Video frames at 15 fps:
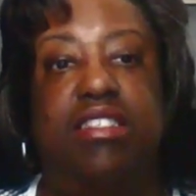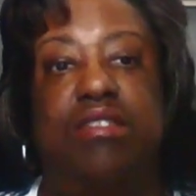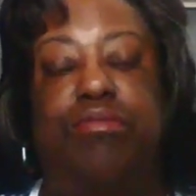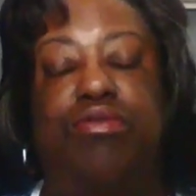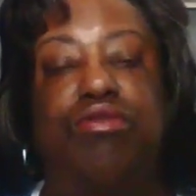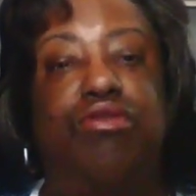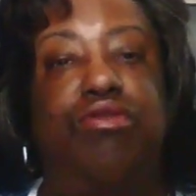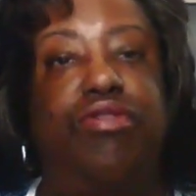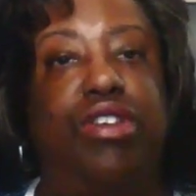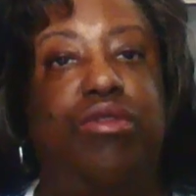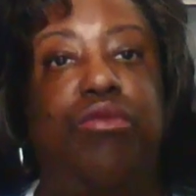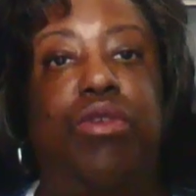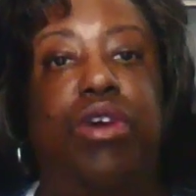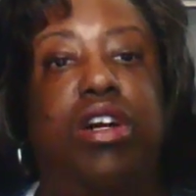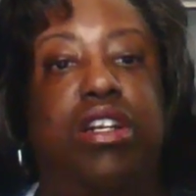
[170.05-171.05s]
and
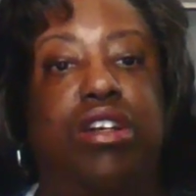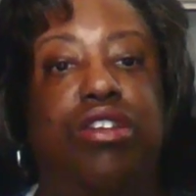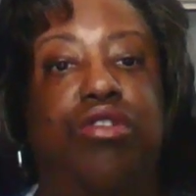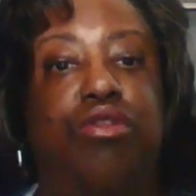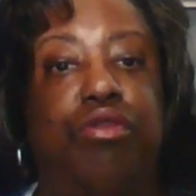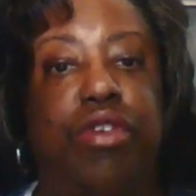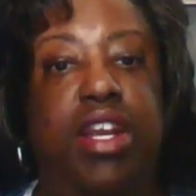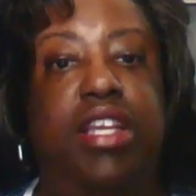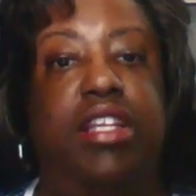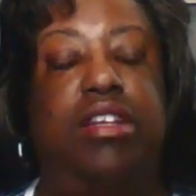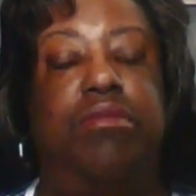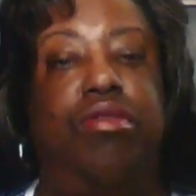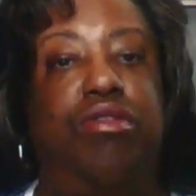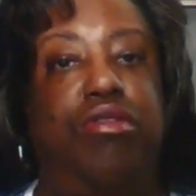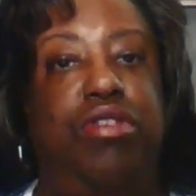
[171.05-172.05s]
proving what a great
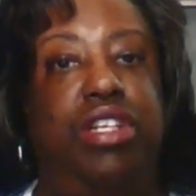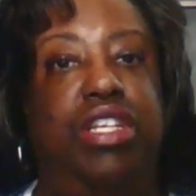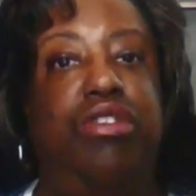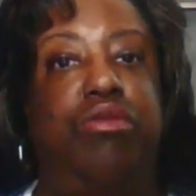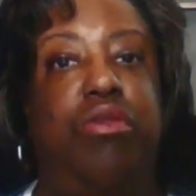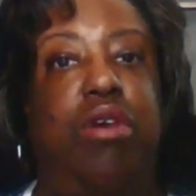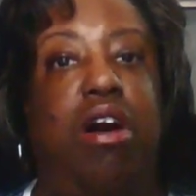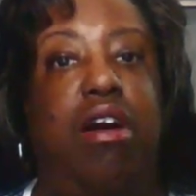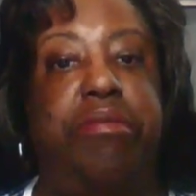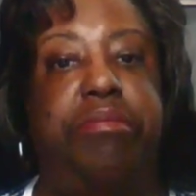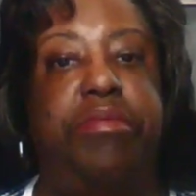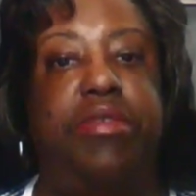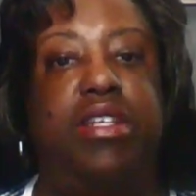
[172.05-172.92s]
employee you are.